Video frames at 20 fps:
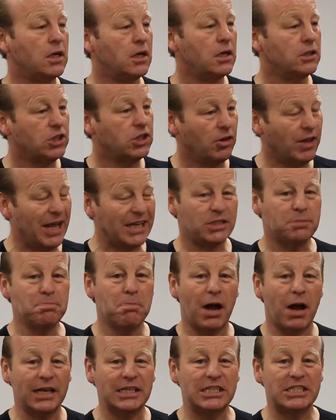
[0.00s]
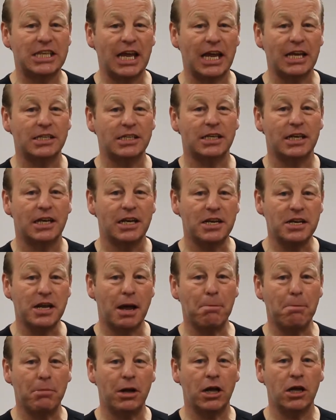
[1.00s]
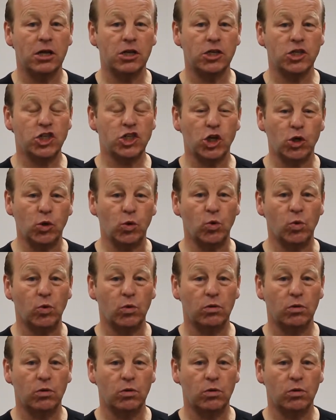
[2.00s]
So that's mindset number 2.